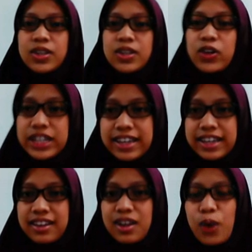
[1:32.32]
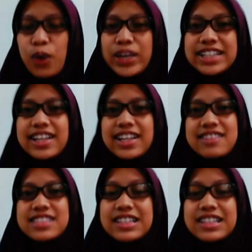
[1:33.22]
Okay, what
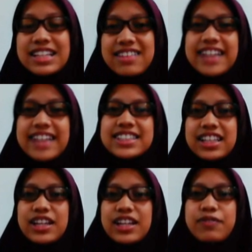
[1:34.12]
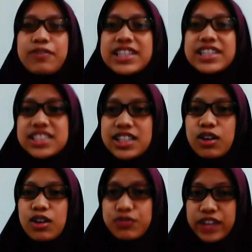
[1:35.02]
is actually the function
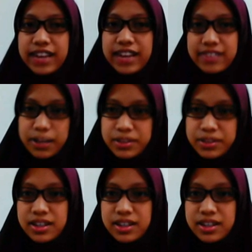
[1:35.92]
of food enzymes?